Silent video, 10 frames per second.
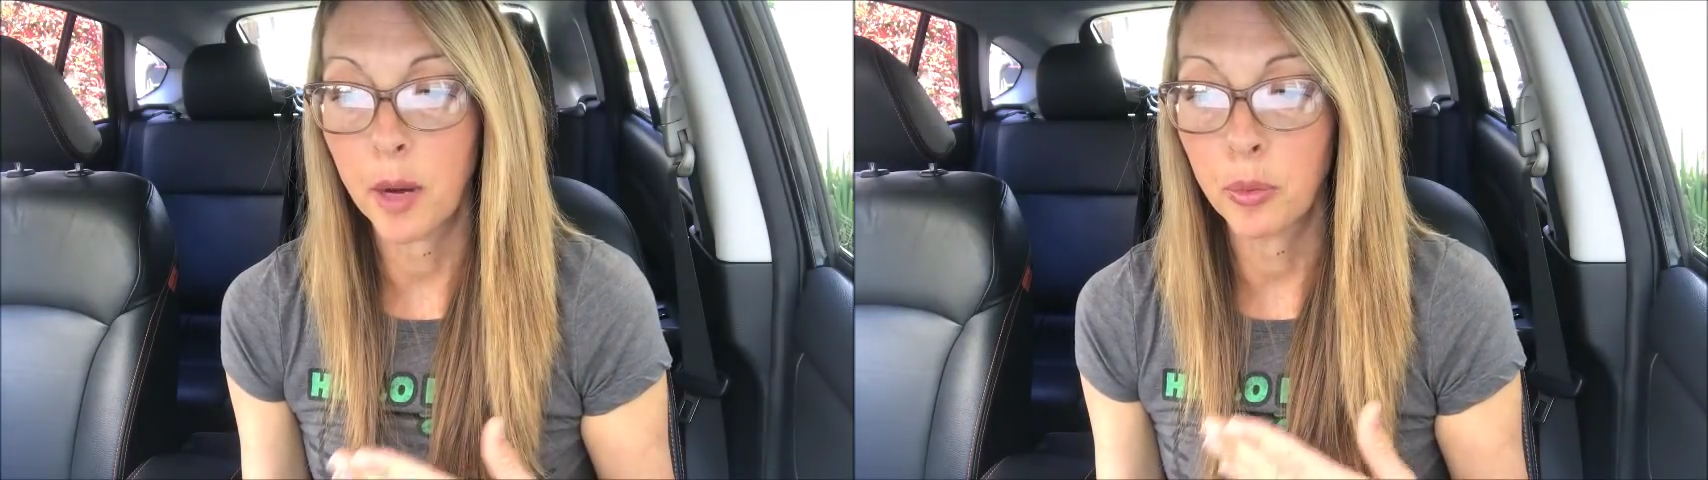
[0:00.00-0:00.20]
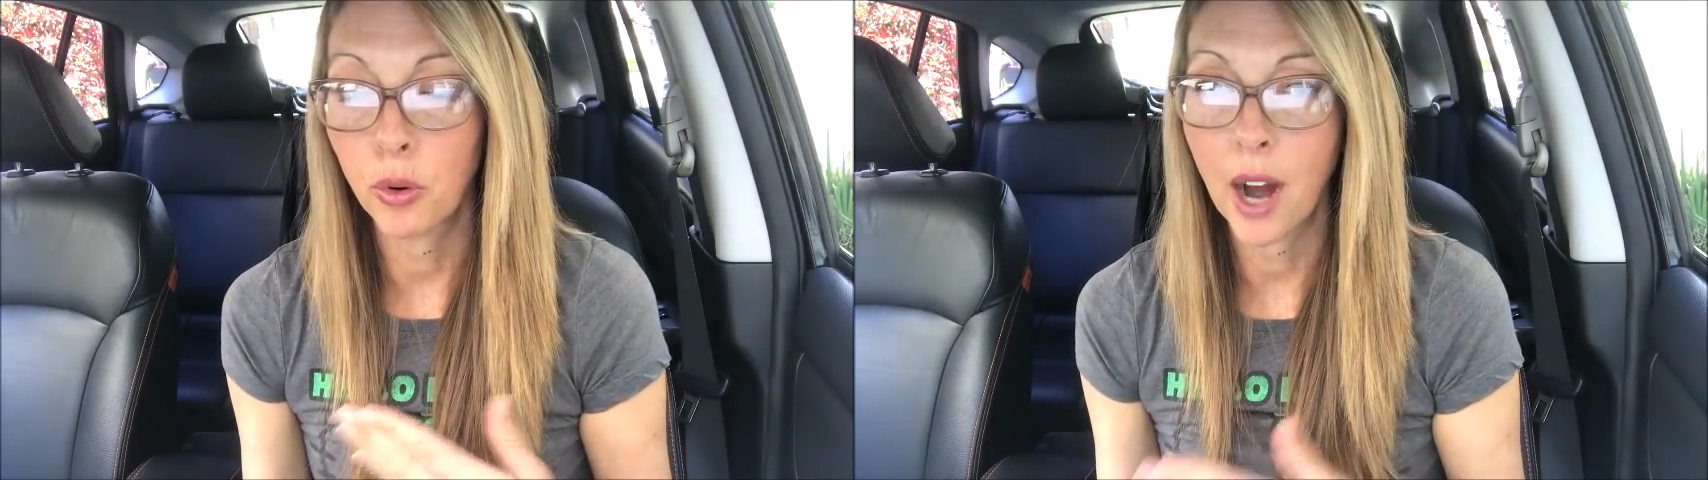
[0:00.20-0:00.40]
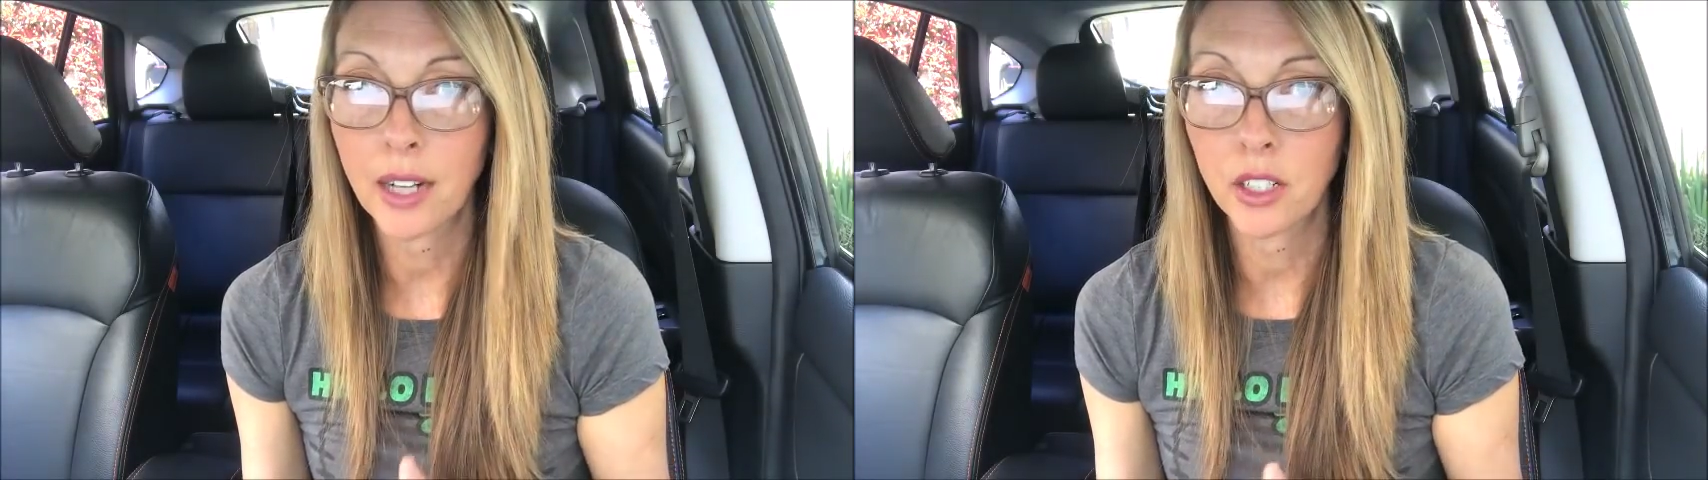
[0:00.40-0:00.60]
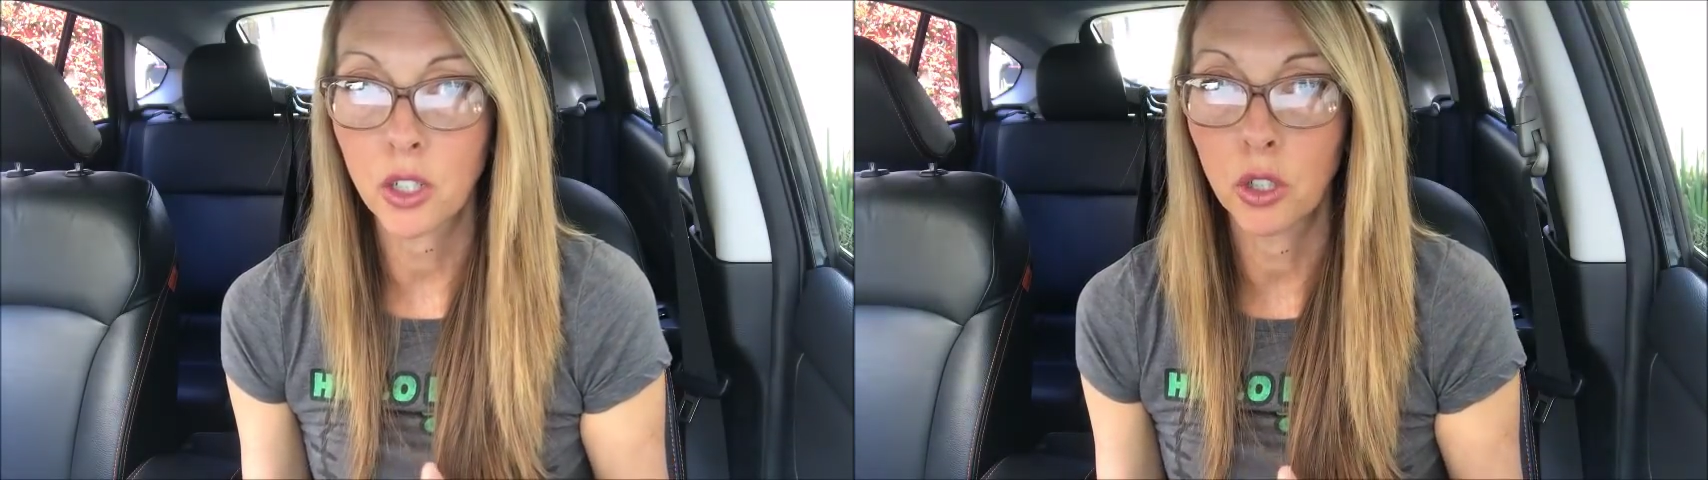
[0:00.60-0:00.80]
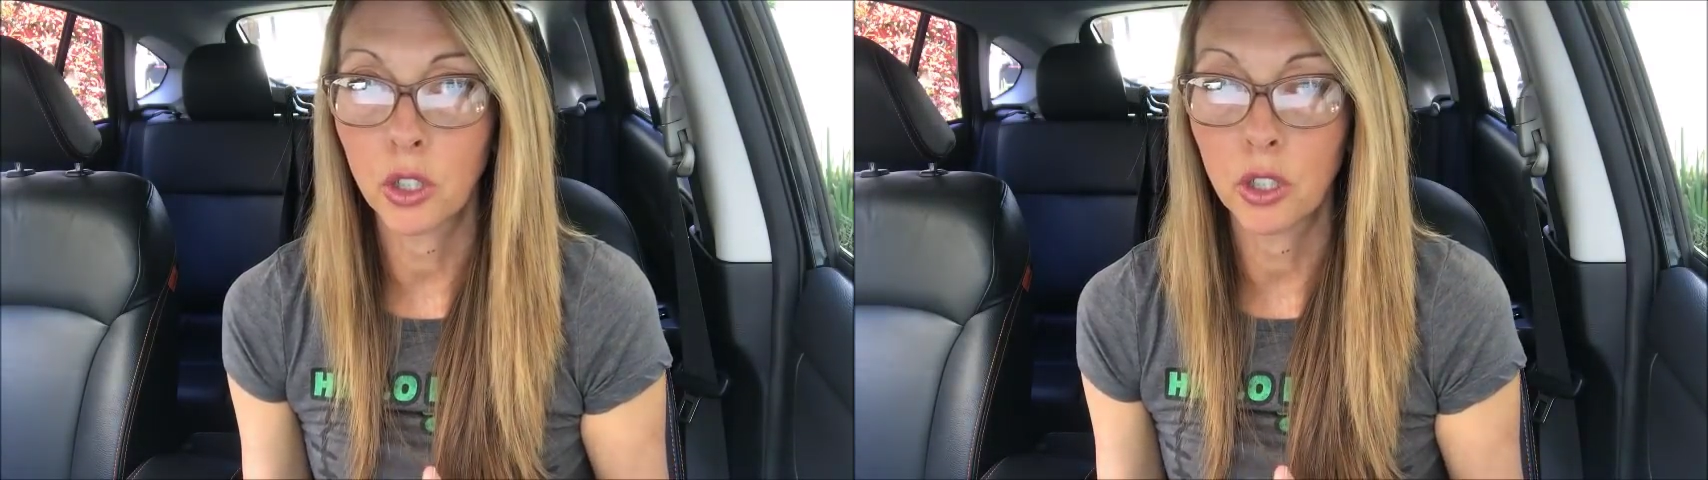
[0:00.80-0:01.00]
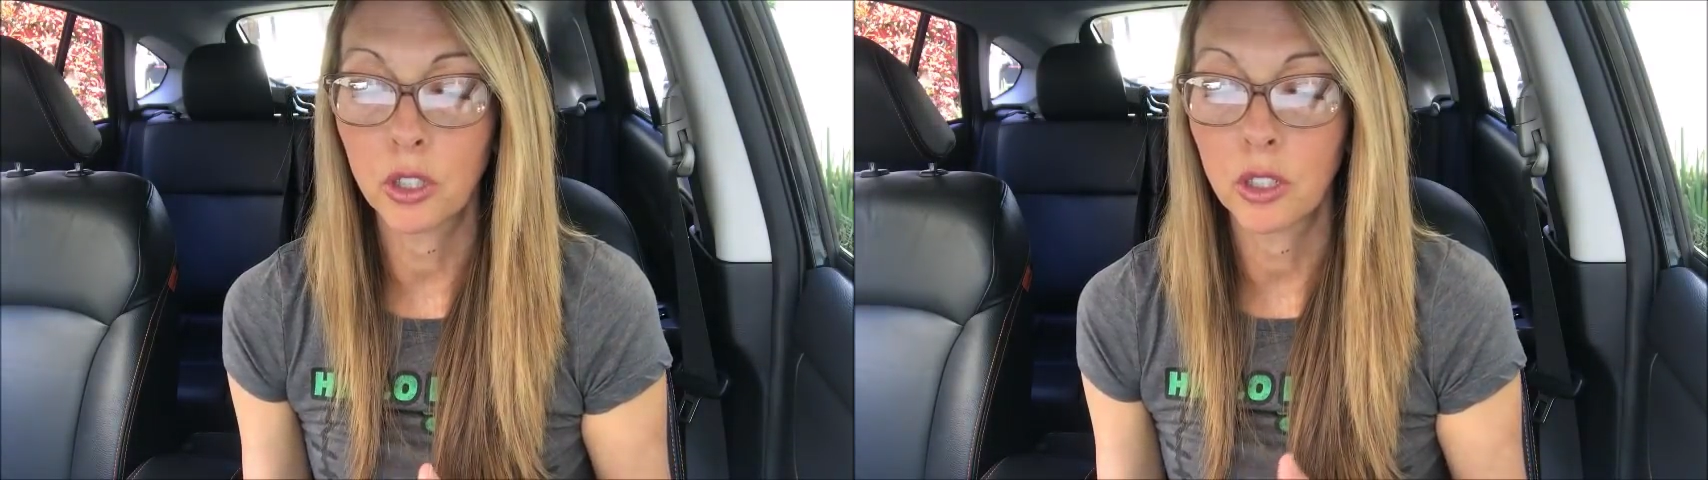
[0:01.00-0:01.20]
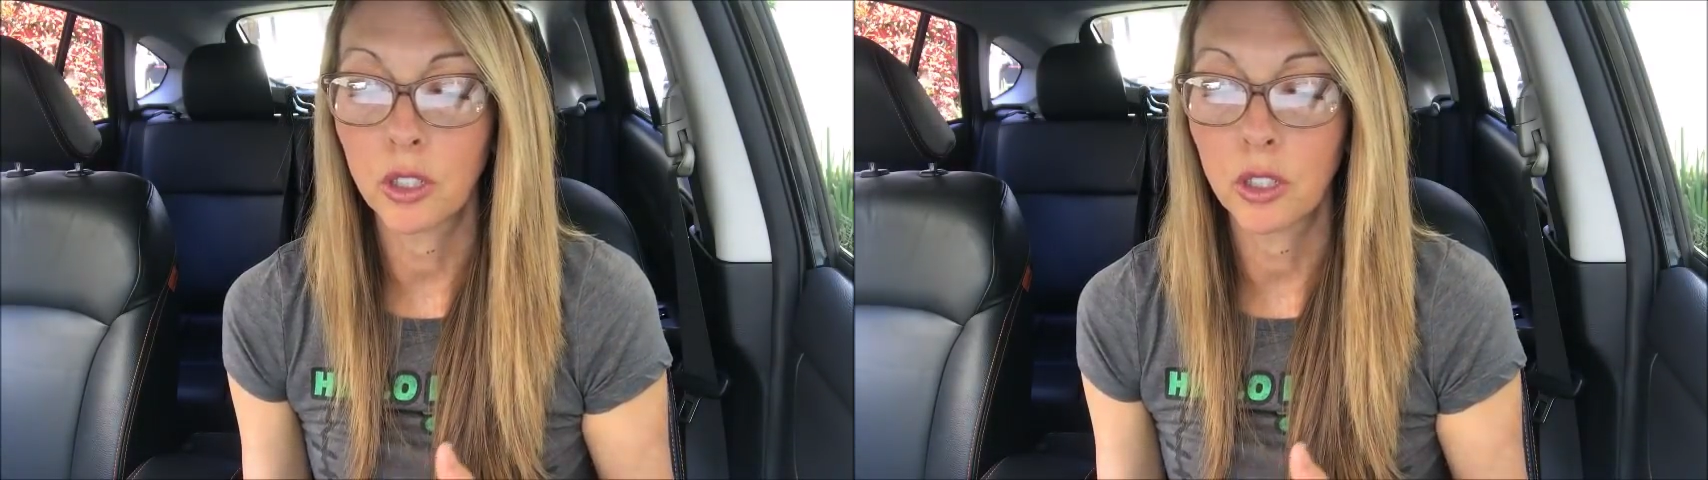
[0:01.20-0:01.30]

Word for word: a practical